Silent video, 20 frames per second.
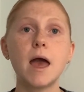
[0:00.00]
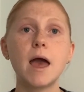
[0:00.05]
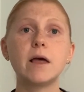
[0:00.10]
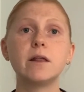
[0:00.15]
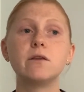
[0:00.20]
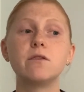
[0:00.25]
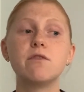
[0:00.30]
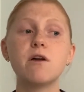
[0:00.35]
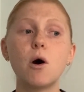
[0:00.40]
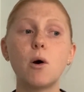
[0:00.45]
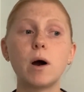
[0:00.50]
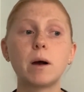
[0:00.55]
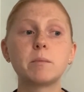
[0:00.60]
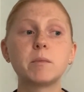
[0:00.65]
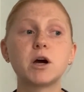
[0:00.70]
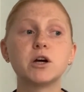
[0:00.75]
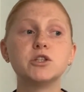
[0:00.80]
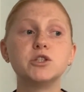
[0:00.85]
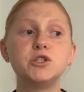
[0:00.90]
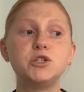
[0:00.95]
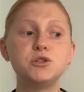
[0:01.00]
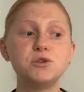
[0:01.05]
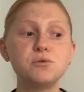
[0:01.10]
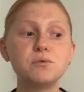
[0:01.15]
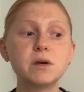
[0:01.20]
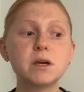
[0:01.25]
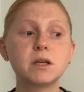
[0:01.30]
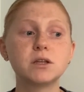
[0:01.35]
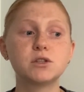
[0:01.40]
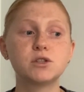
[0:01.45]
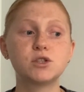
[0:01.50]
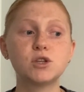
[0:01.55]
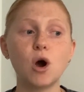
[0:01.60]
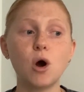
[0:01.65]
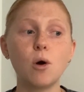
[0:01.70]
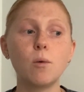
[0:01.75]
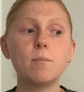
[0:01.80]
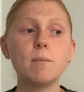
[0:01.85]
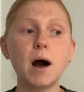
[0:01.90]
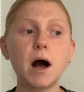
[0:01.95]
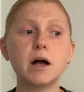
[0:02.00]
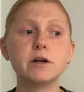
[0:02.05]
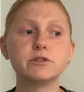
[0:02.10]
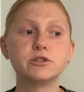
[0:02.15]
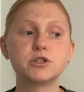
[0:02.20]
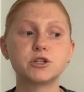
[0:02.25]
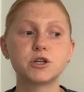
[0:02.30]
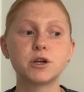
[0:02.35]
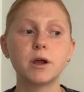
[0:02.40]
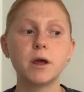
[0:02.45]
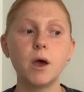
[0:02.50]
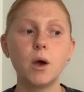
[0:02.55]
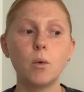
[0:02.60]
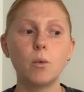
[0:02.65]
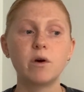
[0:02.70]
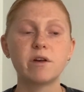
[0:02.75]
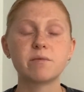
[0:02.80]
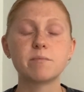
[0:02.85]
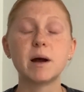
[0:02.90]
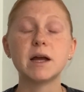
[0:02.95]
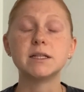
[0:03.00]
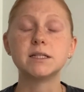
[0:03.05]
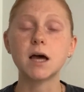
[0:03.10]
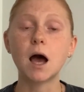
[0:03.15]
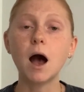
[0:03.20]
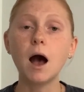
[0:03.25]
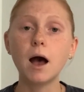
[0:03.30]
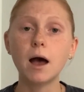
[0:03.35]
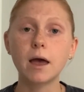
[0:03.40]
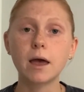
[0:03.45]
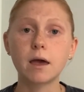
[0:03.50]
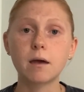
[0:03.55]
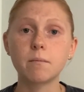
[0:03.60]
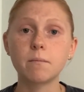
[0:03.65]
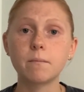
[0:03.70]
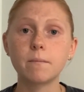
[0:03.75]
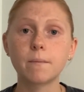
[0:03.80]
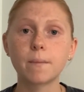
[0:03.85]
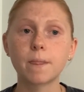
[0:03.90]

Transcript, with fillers: and though i'm not doing so much with my time